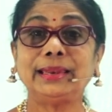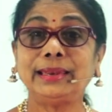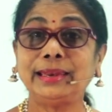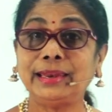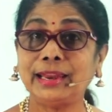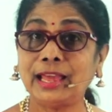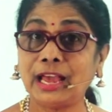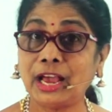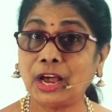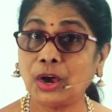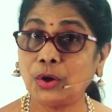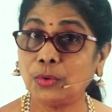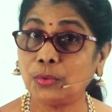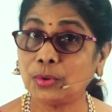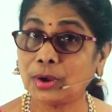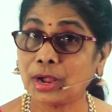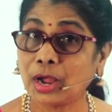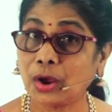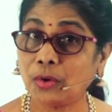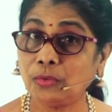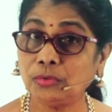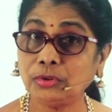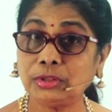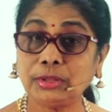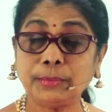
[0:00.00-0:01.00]
Now
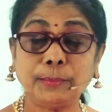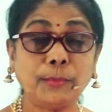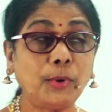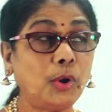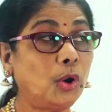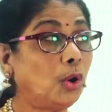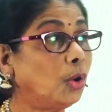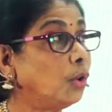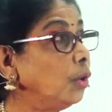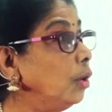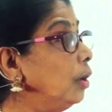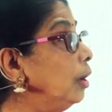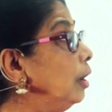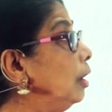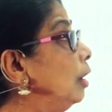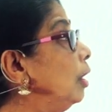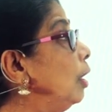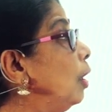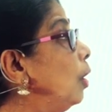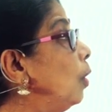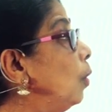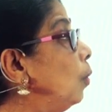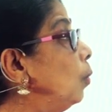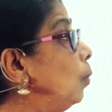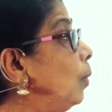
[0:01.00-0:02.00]
count them all.
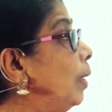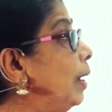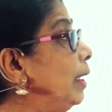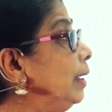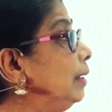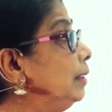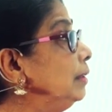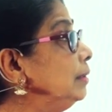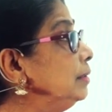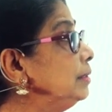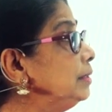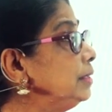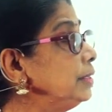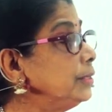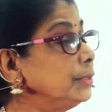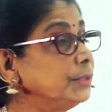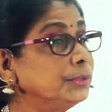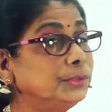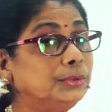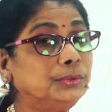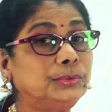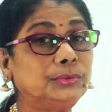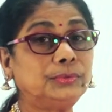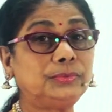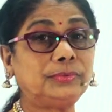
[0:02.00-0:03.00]
1,
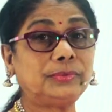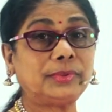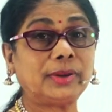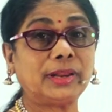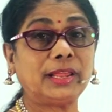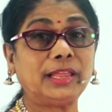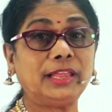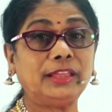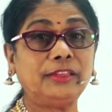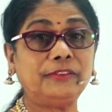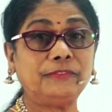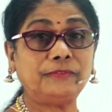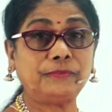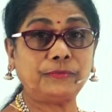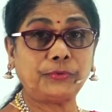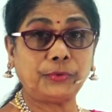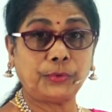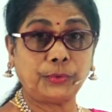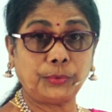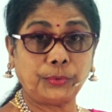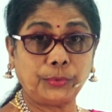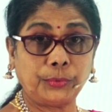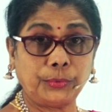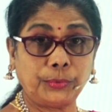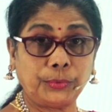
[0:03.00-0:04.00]
2, 3,
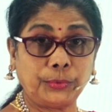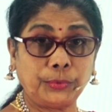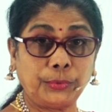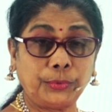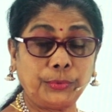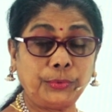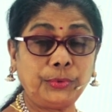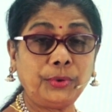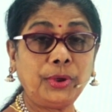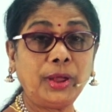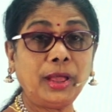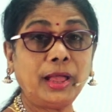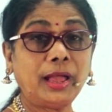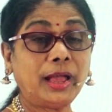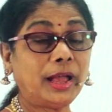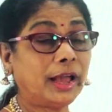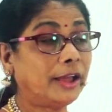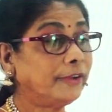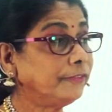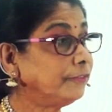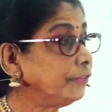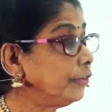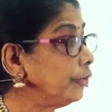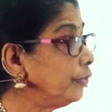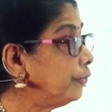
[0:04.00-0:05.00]
4.
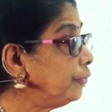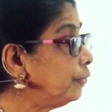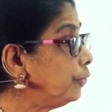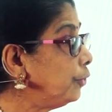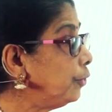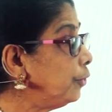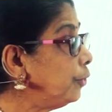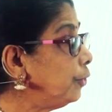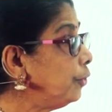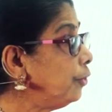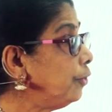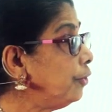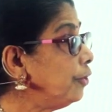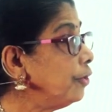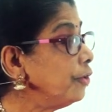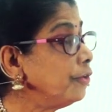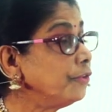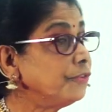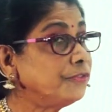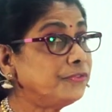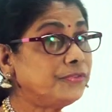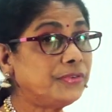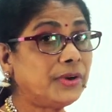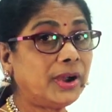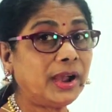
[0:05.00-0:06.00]
After 4,
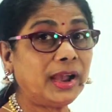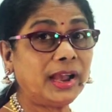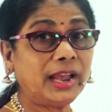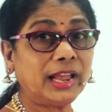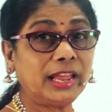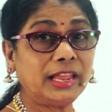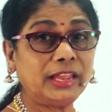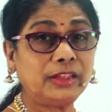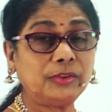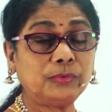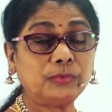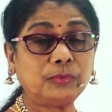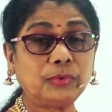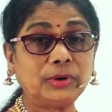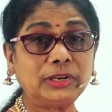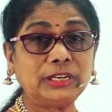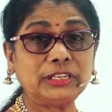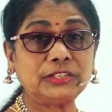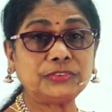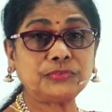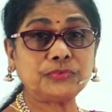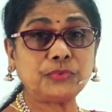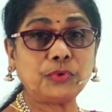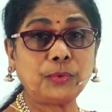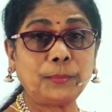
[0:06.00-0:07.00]
5. What
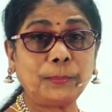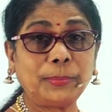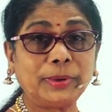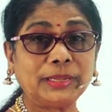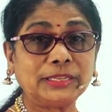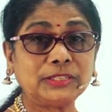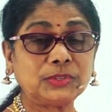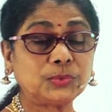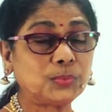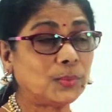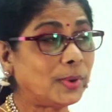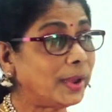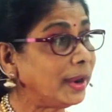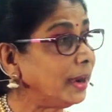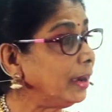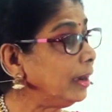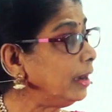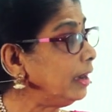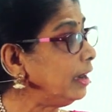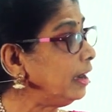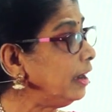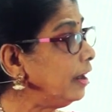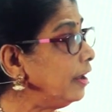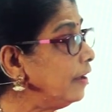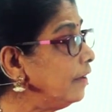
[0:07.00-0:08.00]
is 4 plus
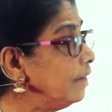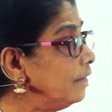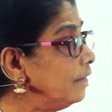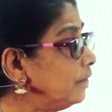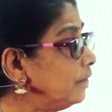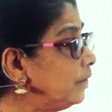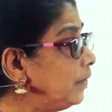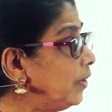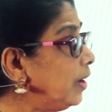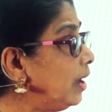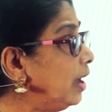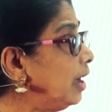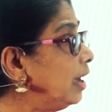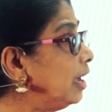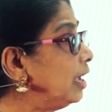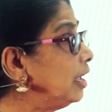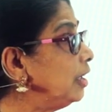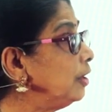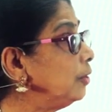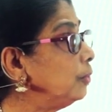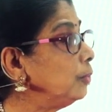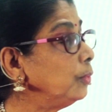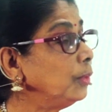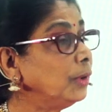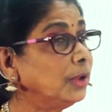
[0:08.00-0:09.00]
1?
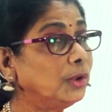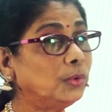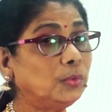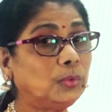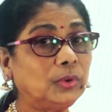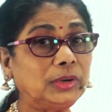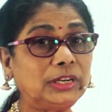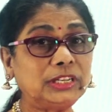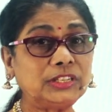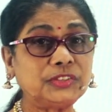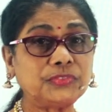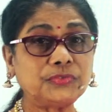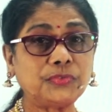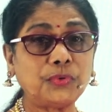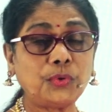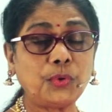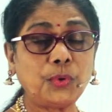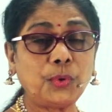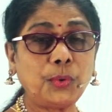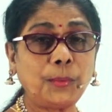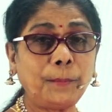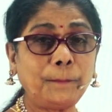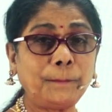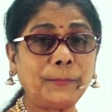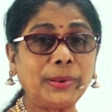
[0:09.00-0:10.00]
5. What is
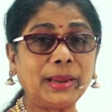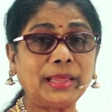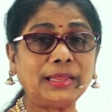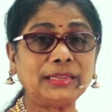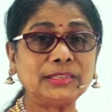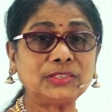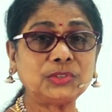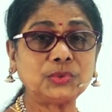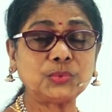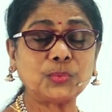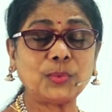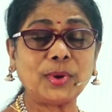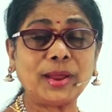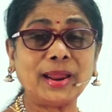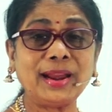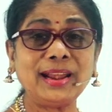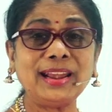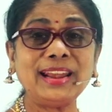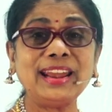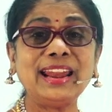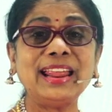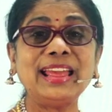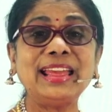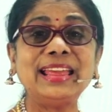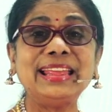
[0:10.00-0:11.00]
4 plus
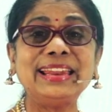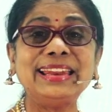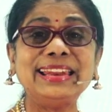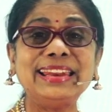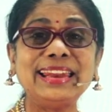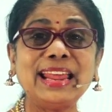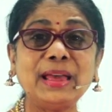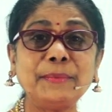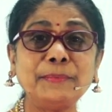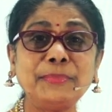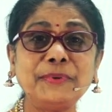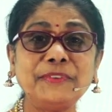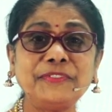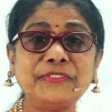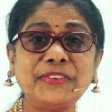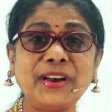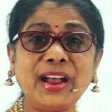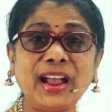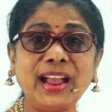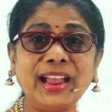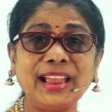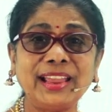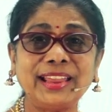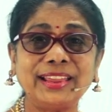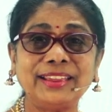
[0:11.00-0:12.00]
1? Number
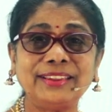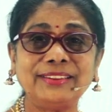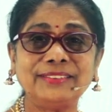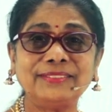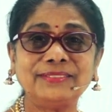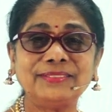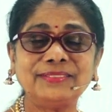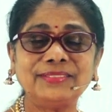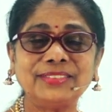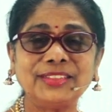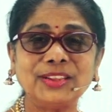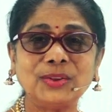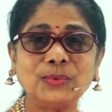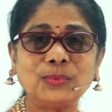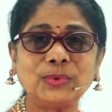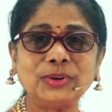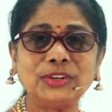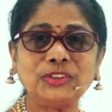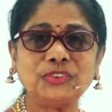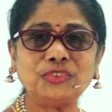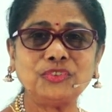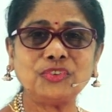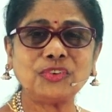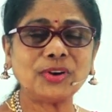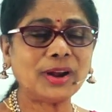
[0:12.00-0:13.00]
5.
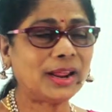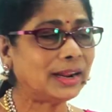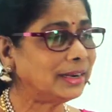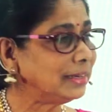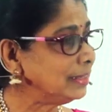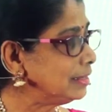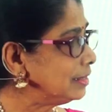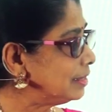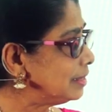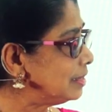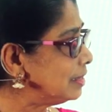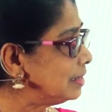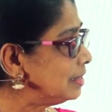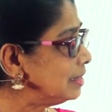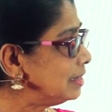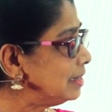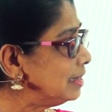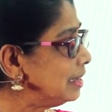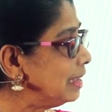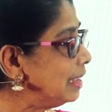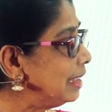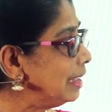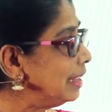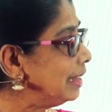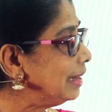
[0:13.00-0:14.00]
What is your answer?
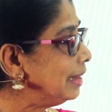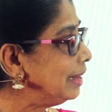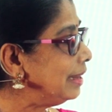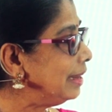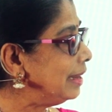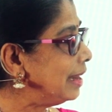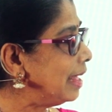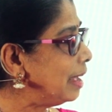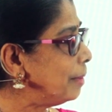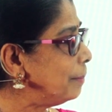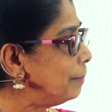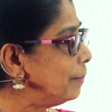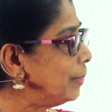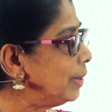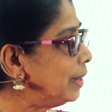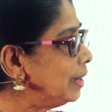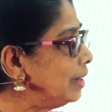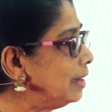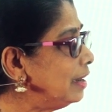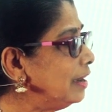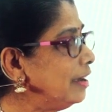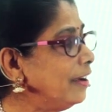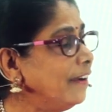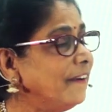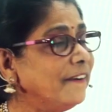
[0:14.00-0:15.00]

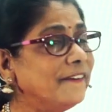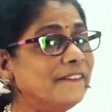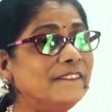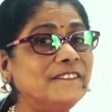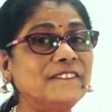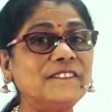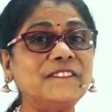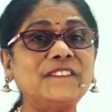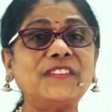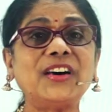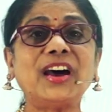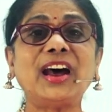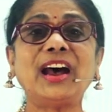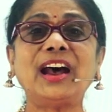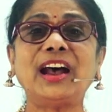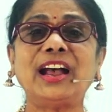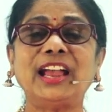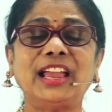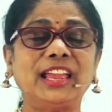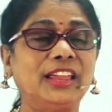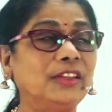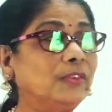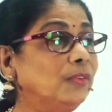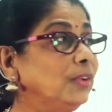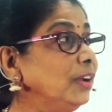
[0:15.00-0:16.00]
Number
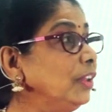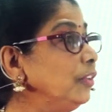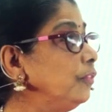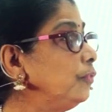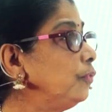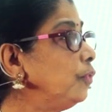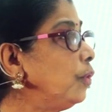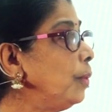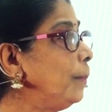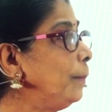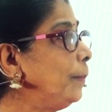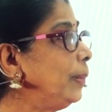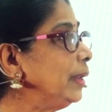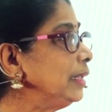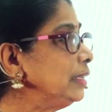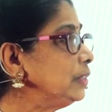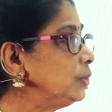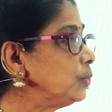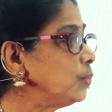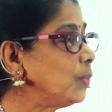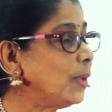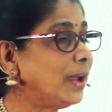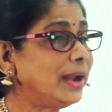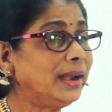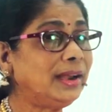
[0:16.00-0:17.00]
5. What is 4
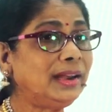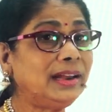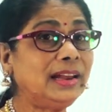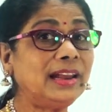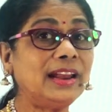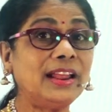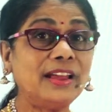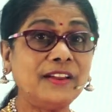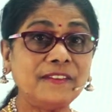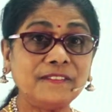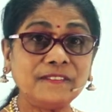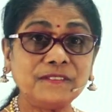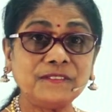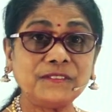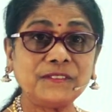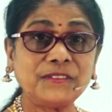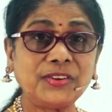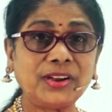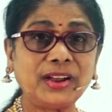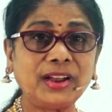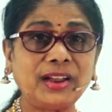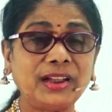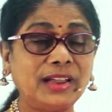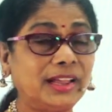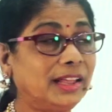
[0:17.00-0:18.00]
plus 1?
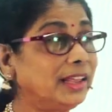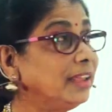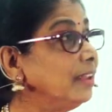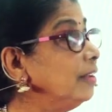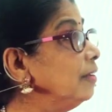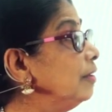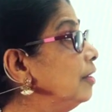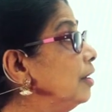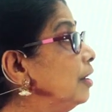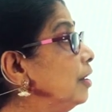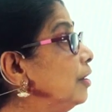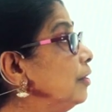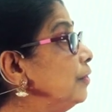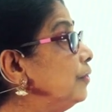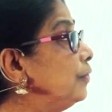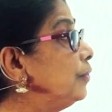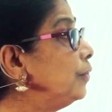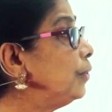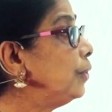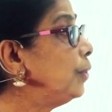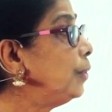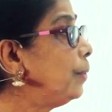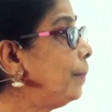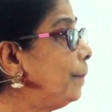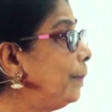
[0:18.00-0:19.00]
5.
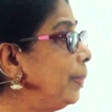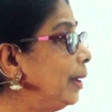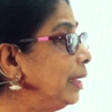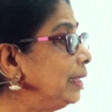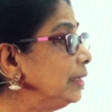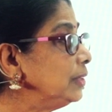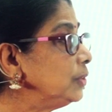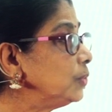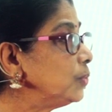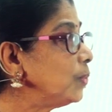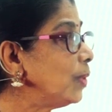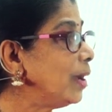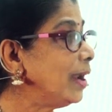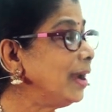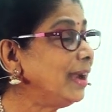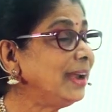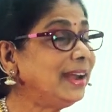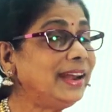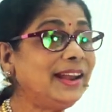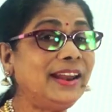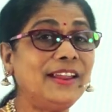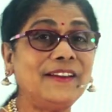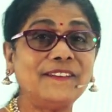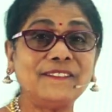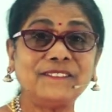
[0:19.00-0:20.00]
4 plus
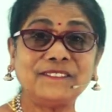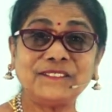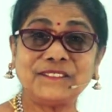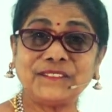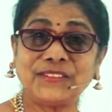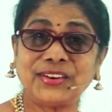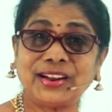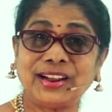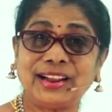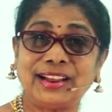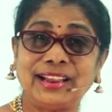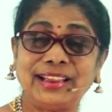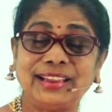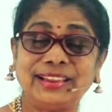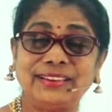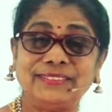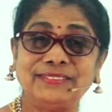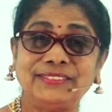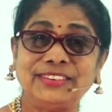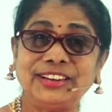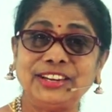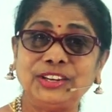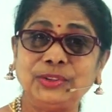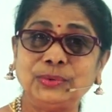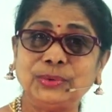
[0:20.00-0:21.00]
1? 5.
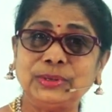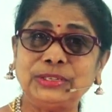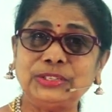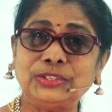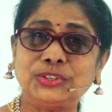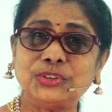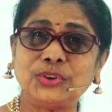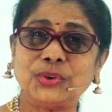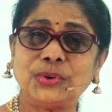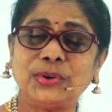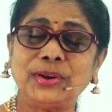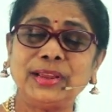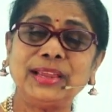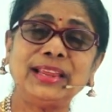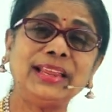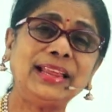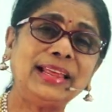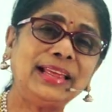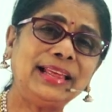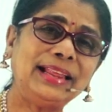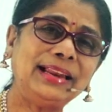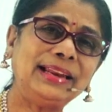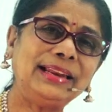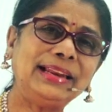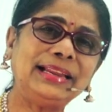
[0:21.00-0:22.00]
Did you enjoy?
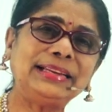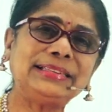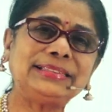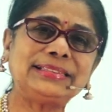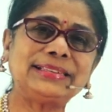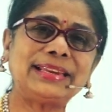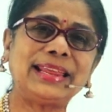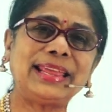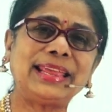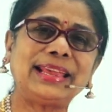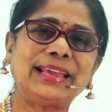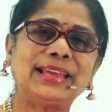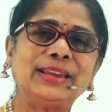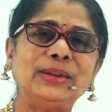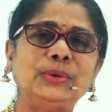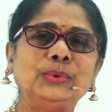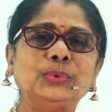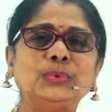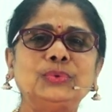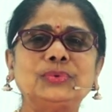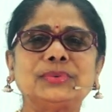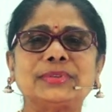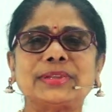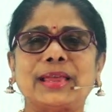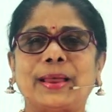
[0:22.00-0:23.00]
Let's take a
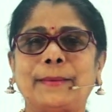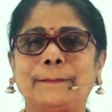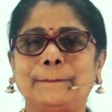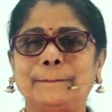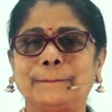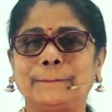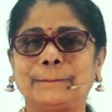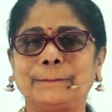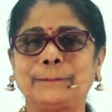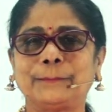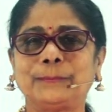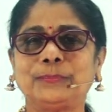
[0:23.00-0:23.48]
new sum.